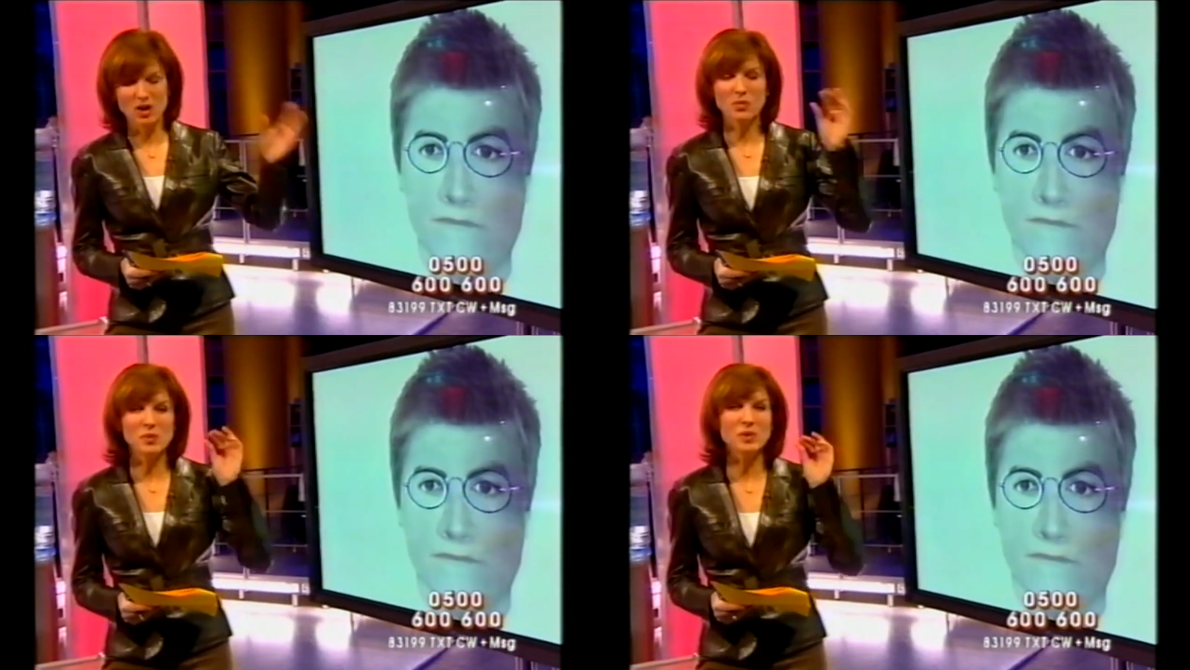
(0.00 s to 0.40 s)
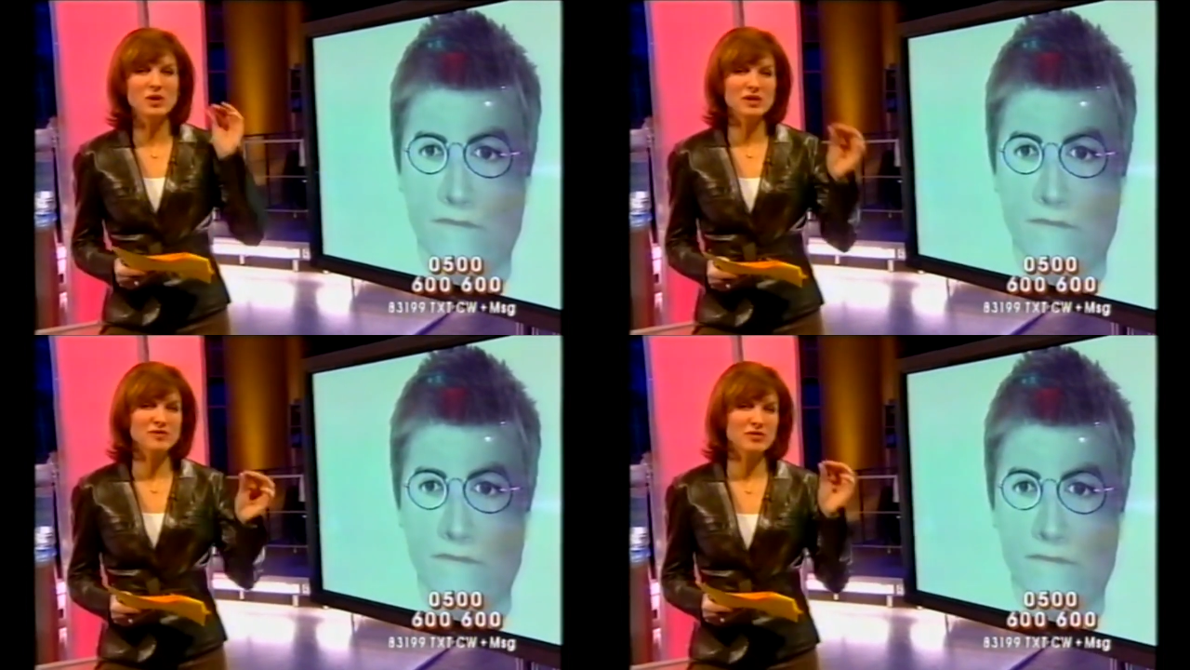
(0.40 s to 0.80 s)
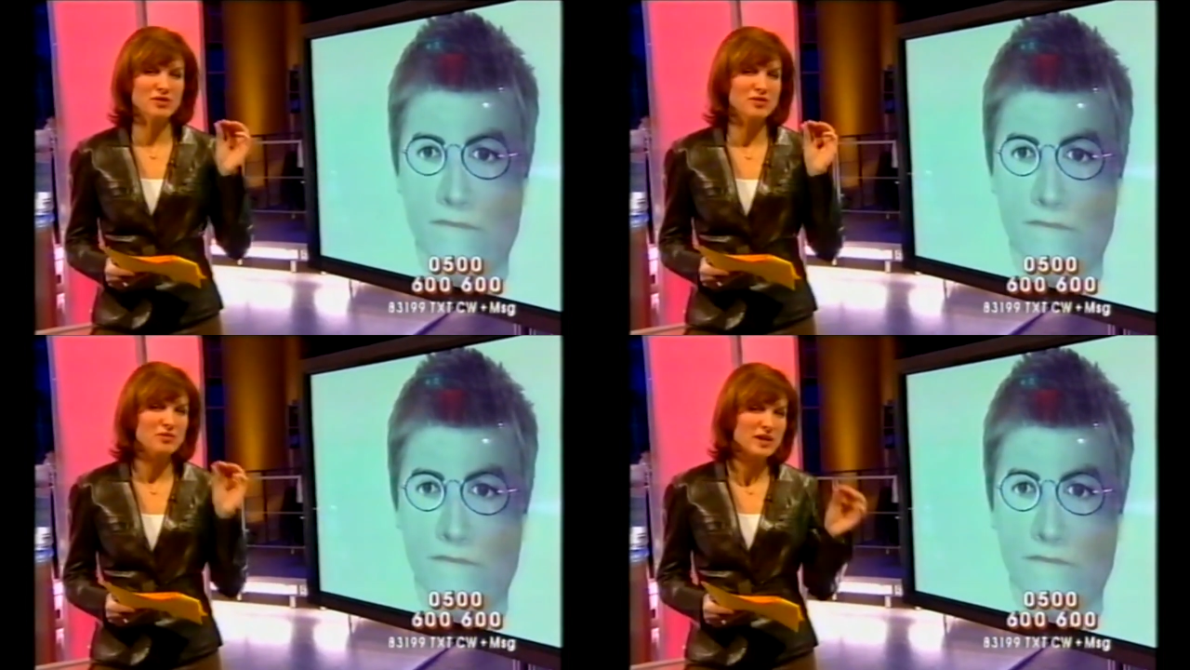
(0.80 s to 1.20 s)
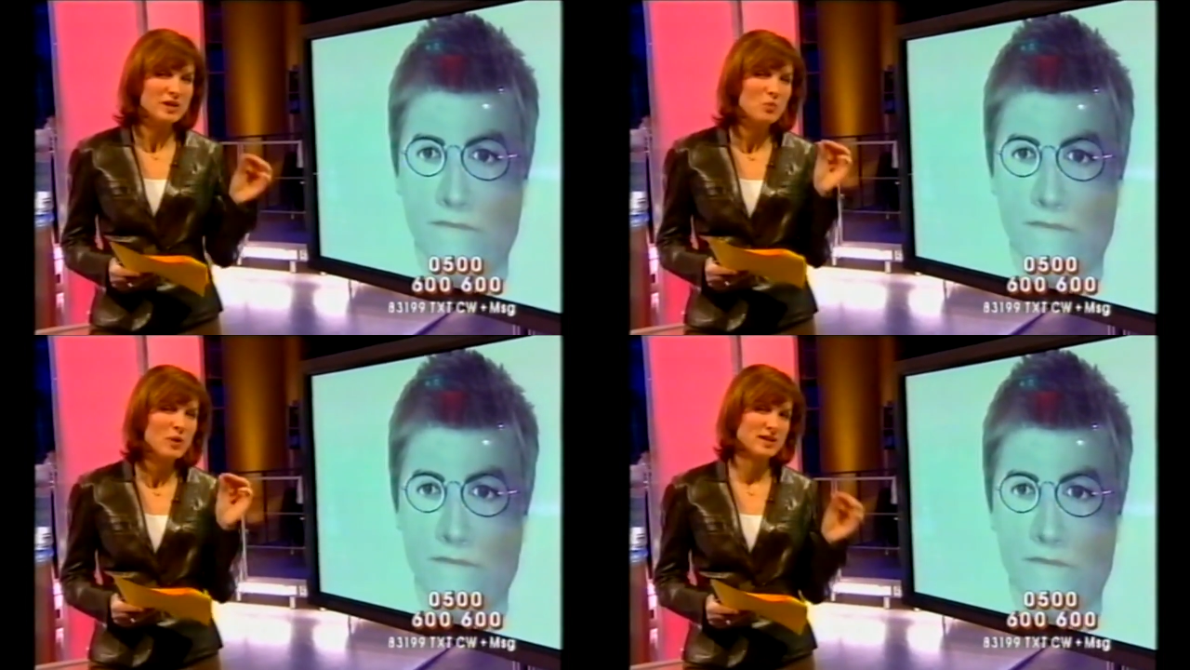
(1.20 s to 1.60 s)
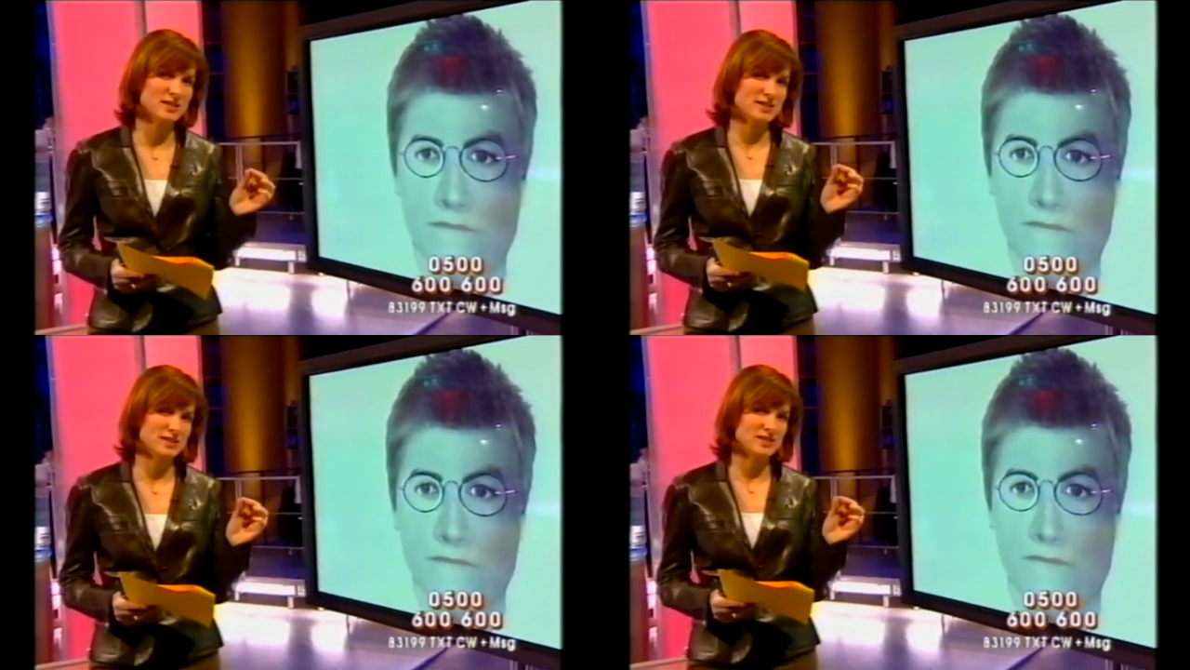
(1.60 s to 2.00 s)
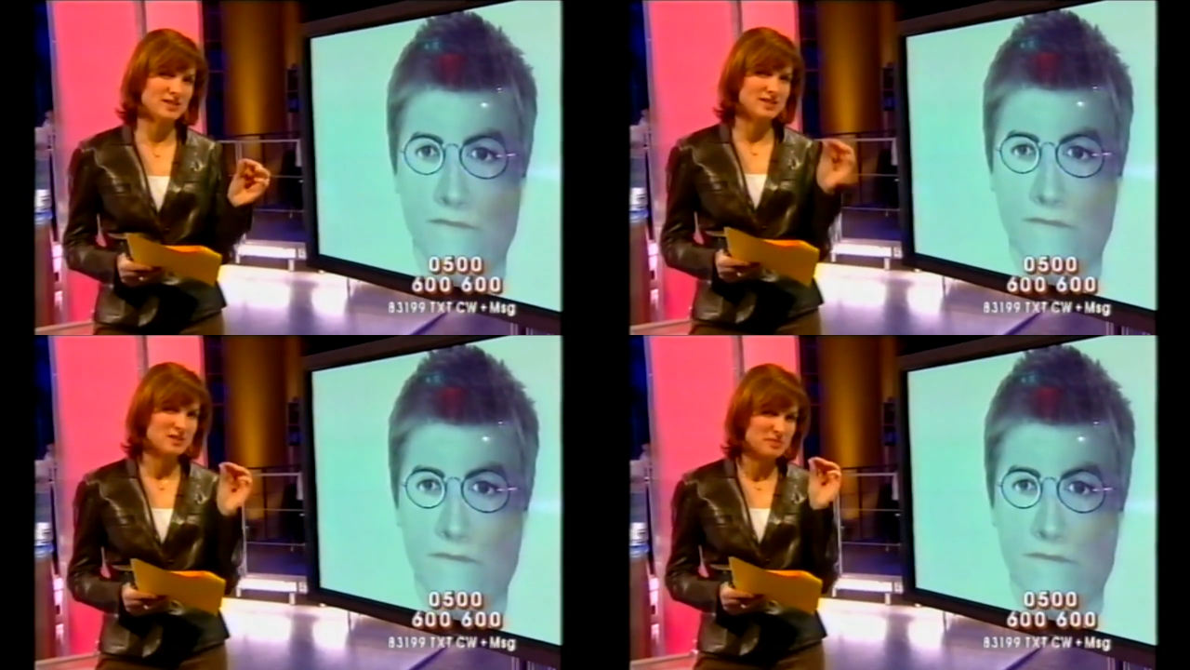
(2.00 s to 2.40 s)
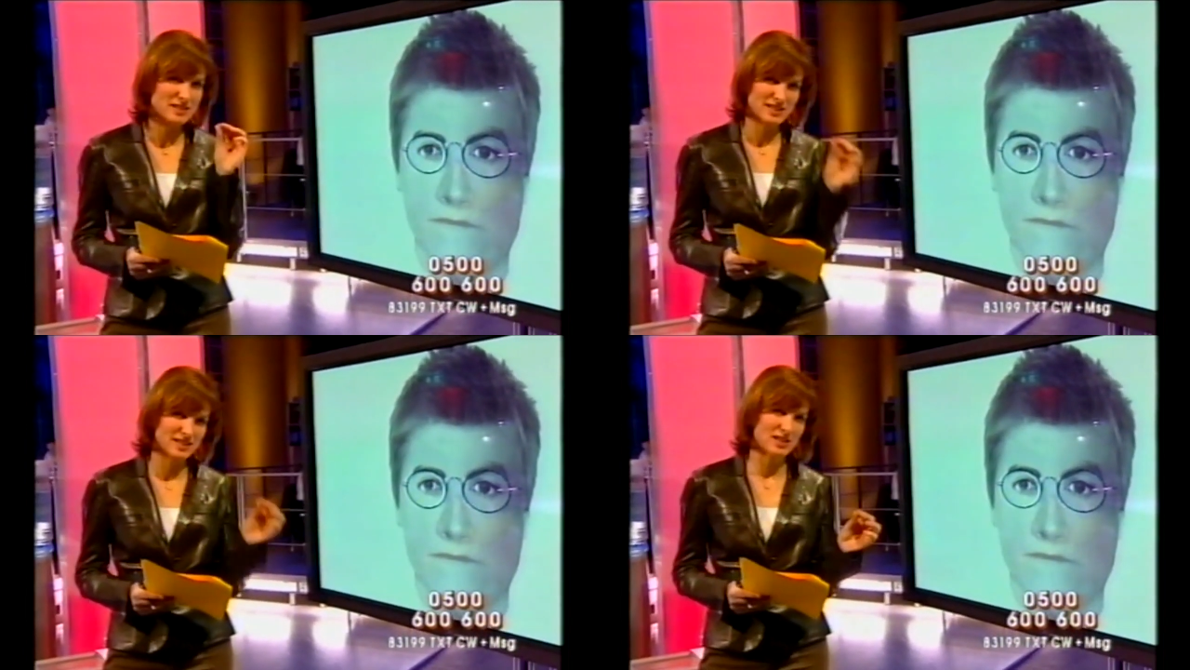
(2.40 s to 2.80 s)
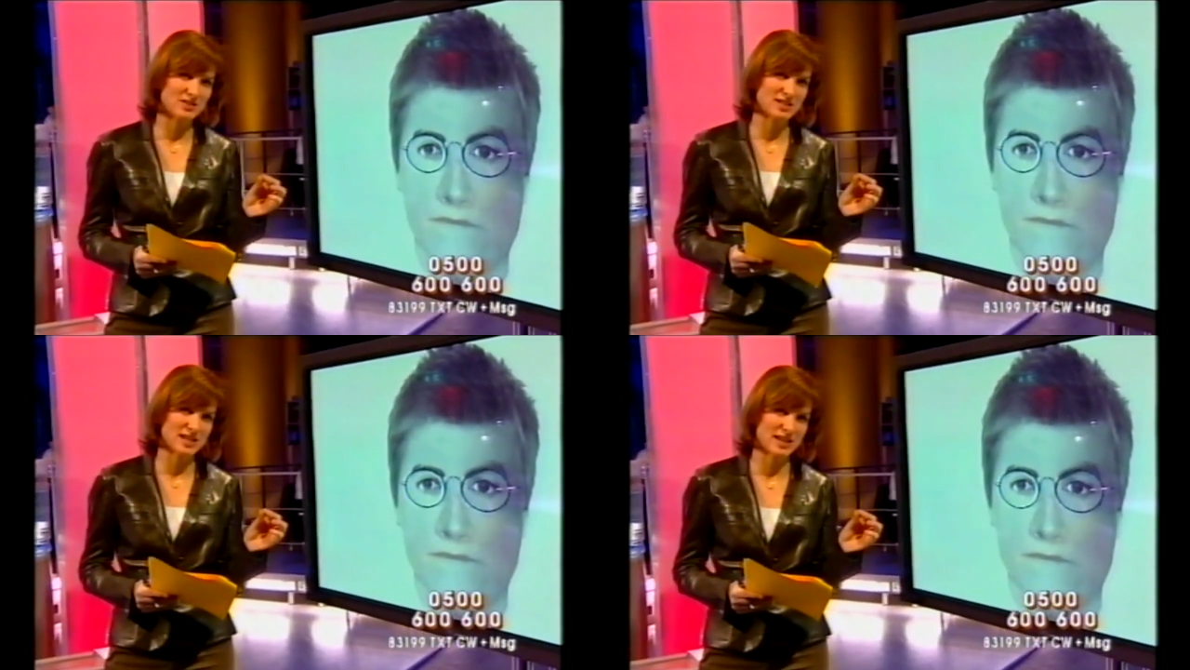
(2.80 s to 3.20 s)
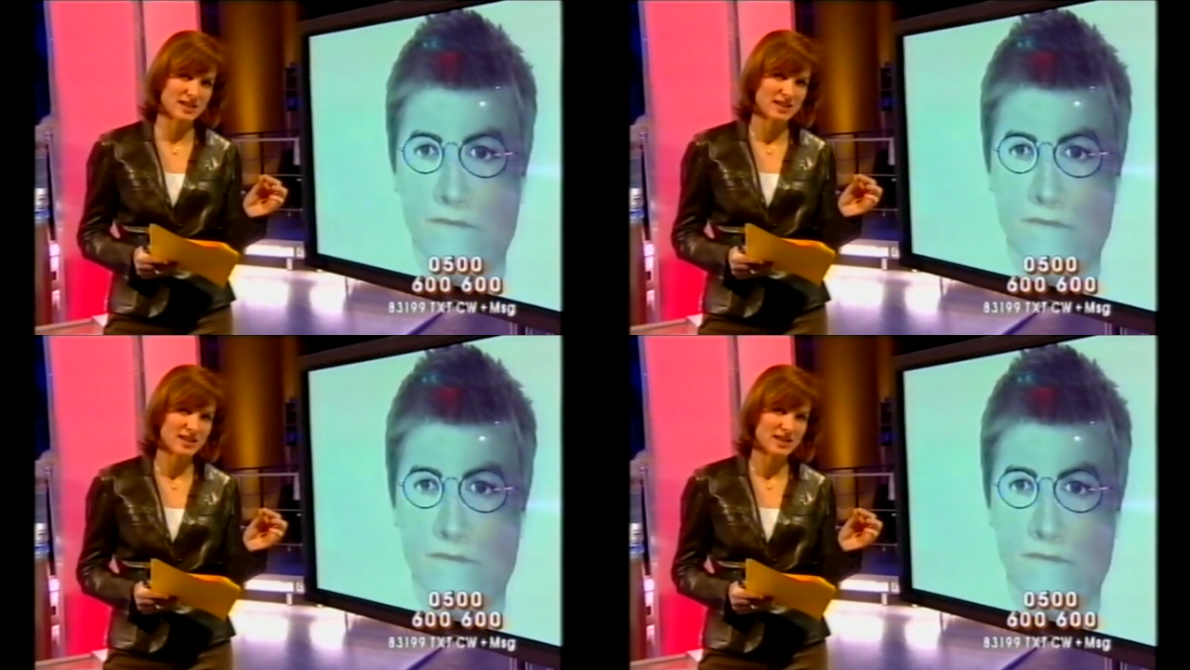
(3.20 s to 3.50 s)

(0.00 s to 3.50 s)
Speaker 1: We were looking for three witnesses to this particular attack